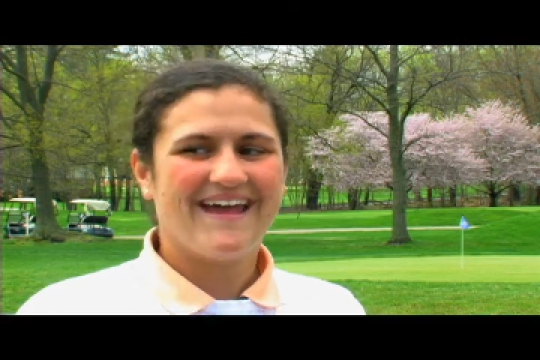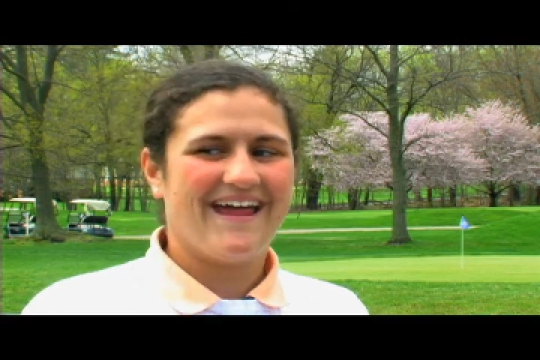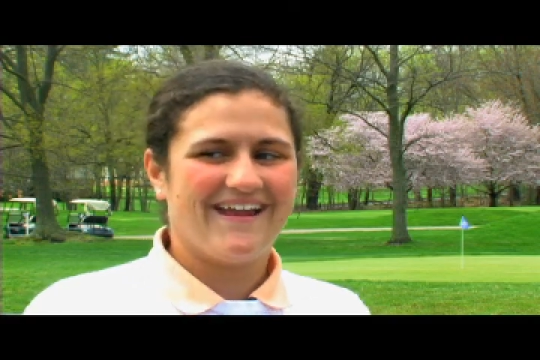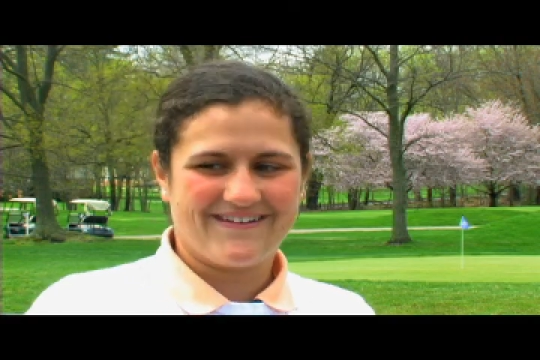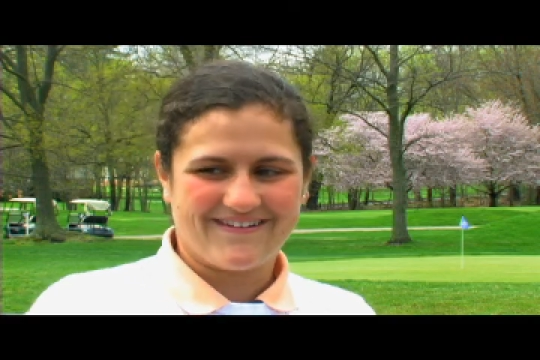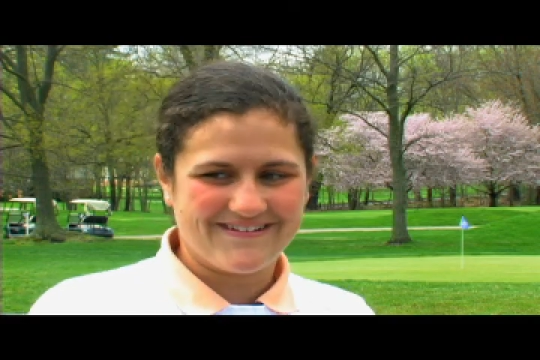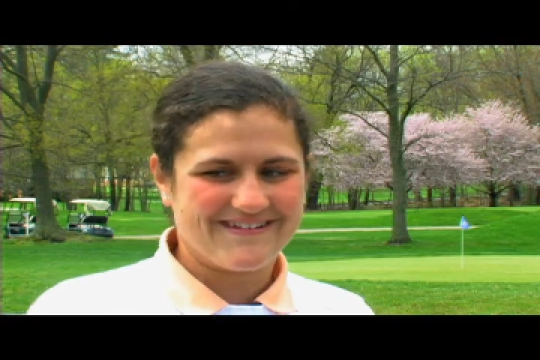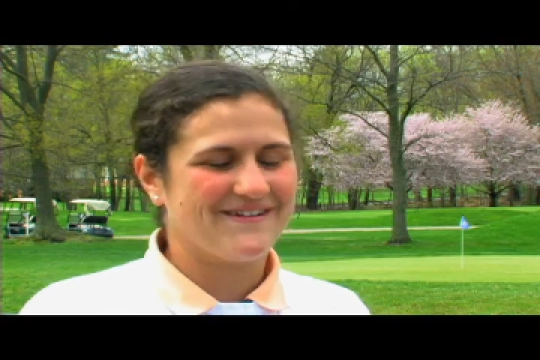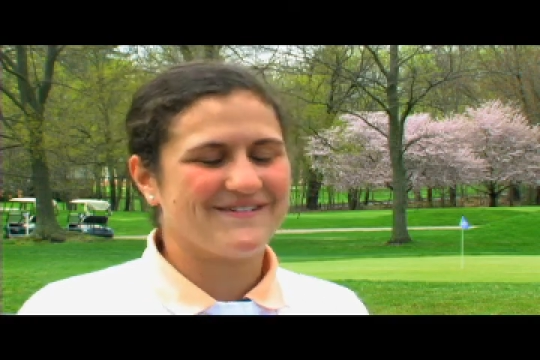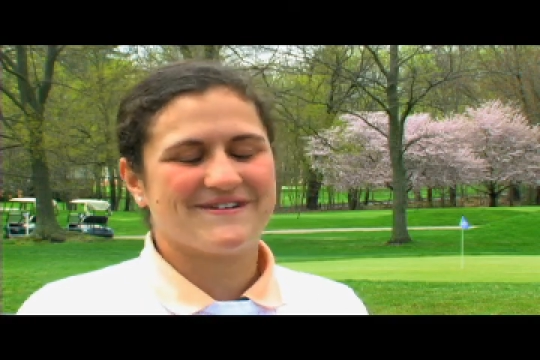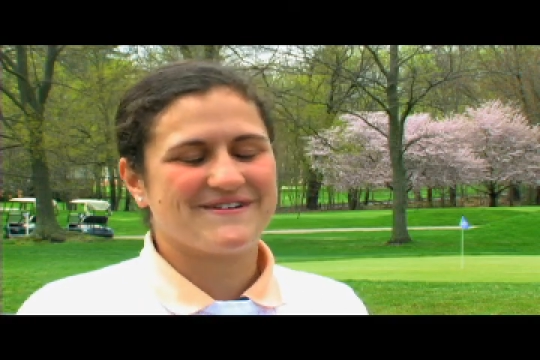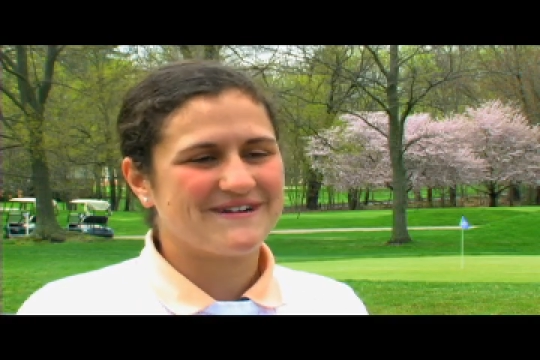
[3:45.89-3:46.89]
and
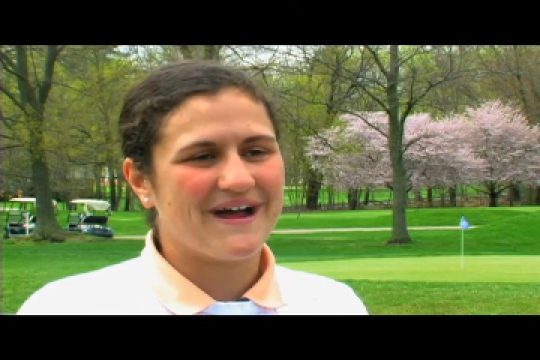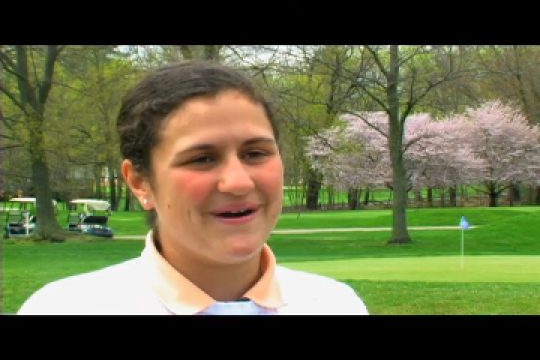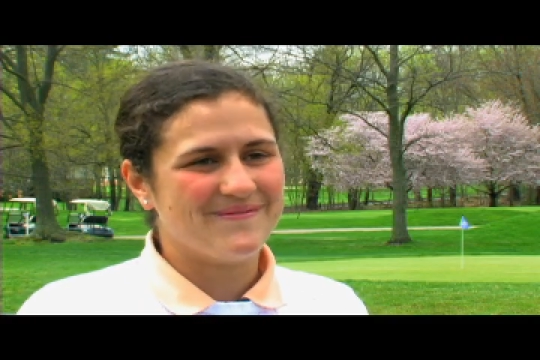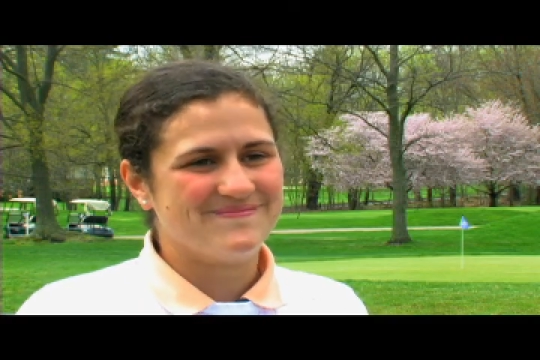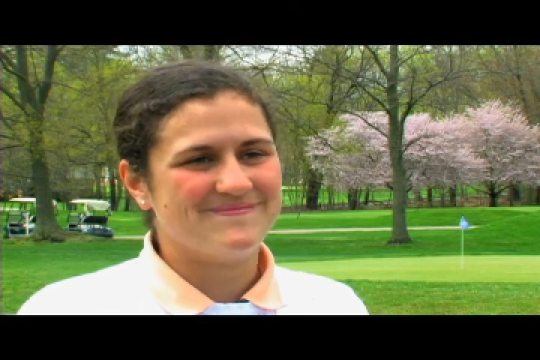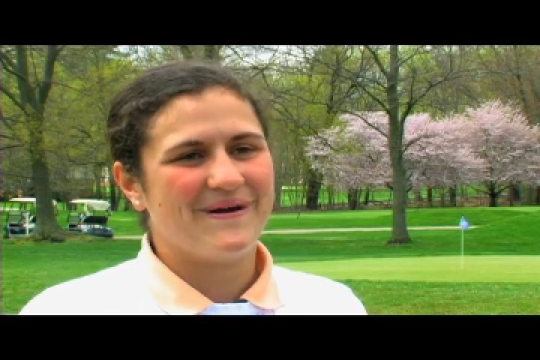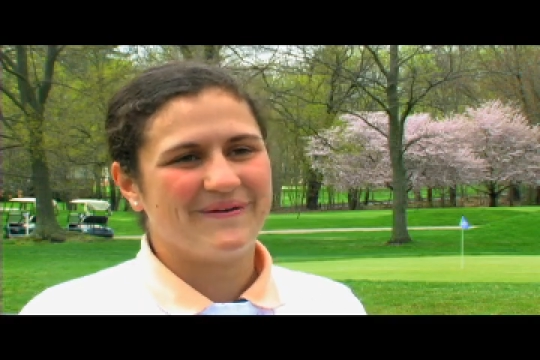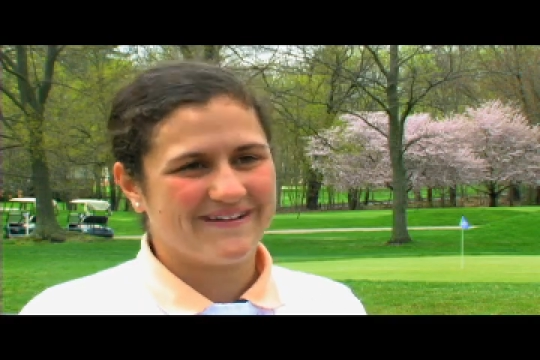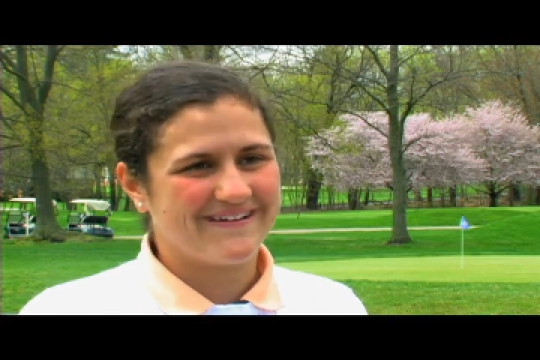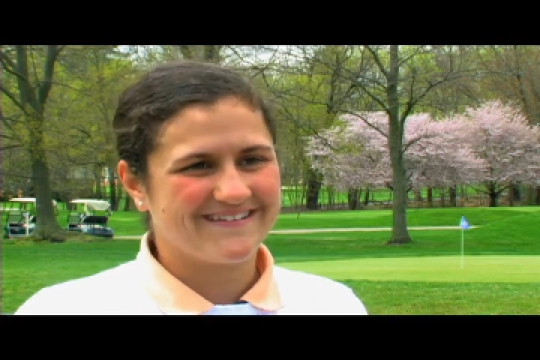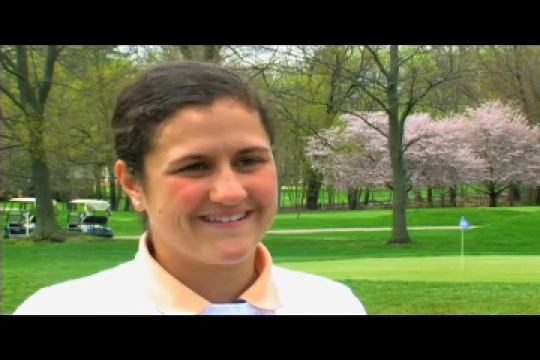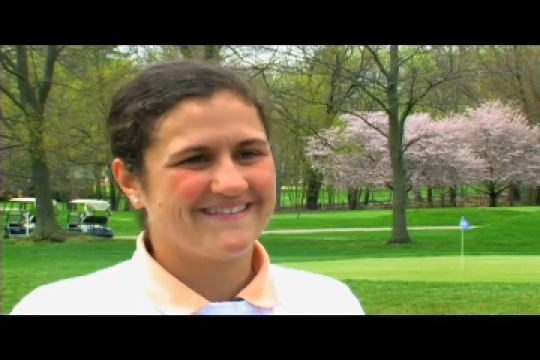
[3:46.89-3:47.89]
continue their job,
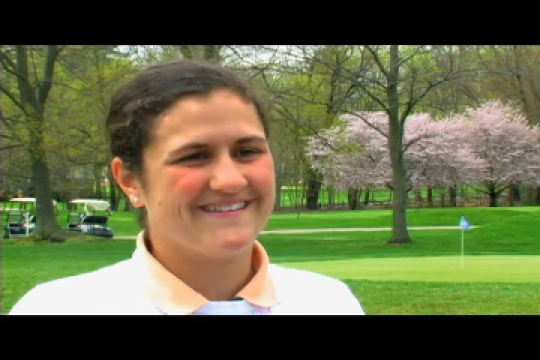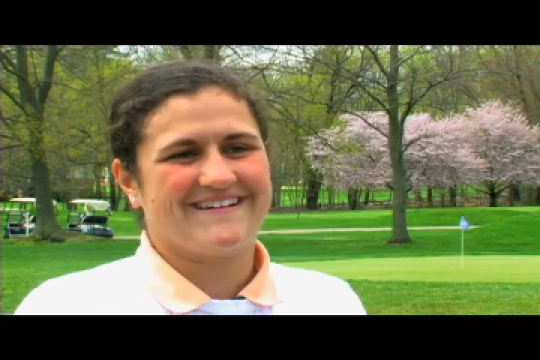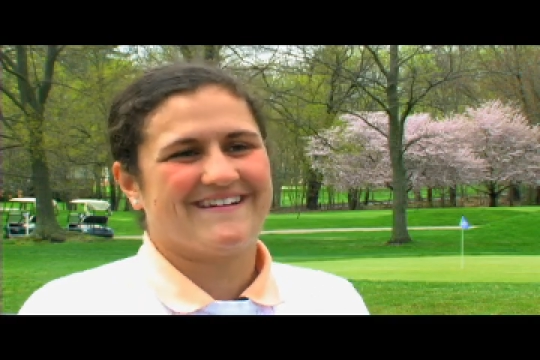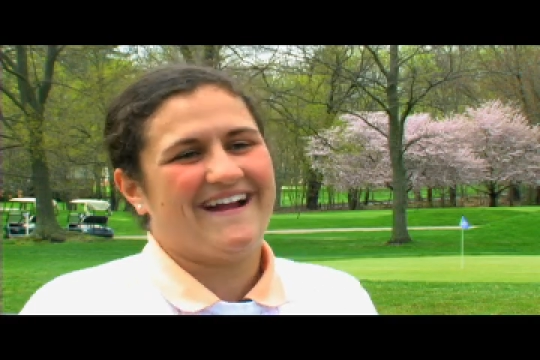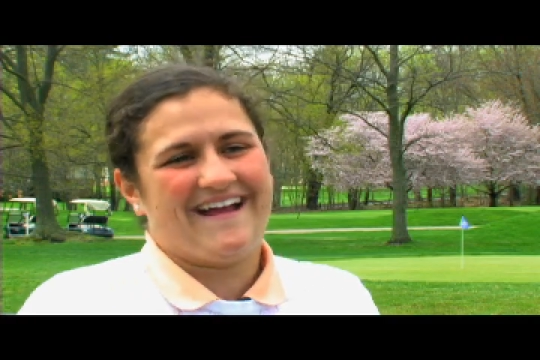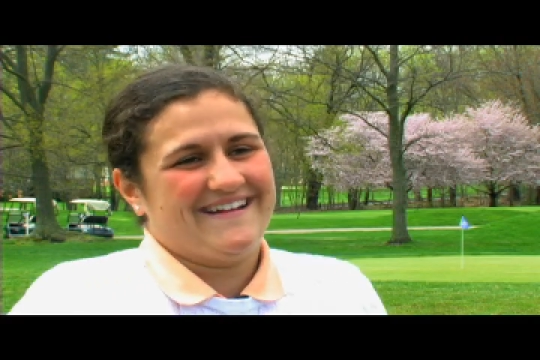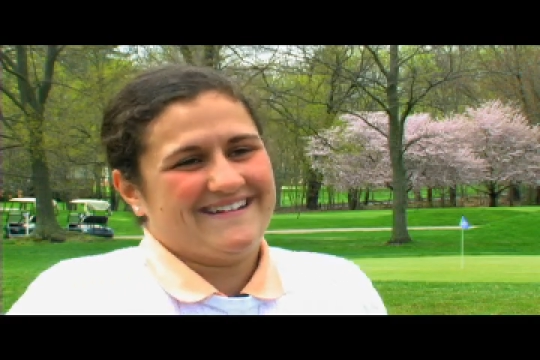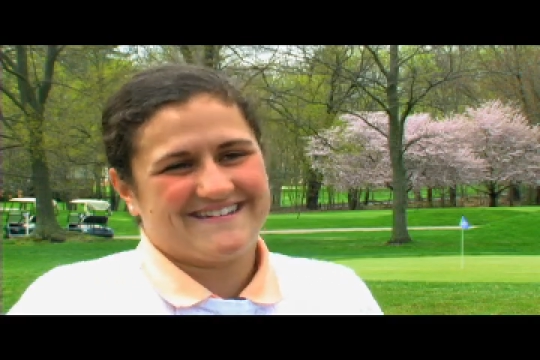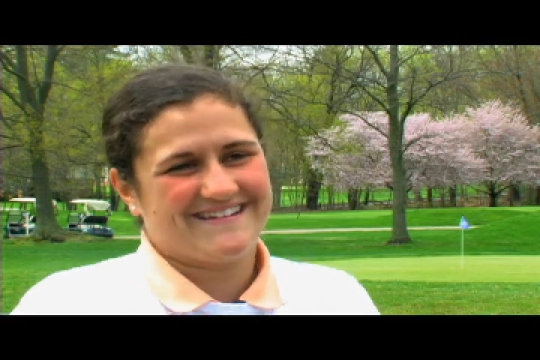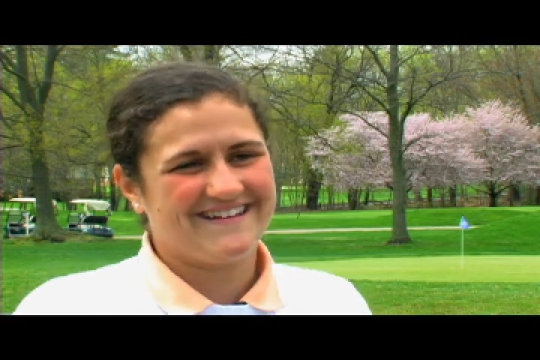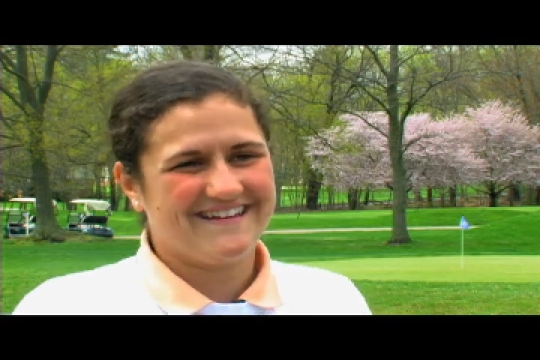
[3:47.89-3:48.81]
mowing the grass.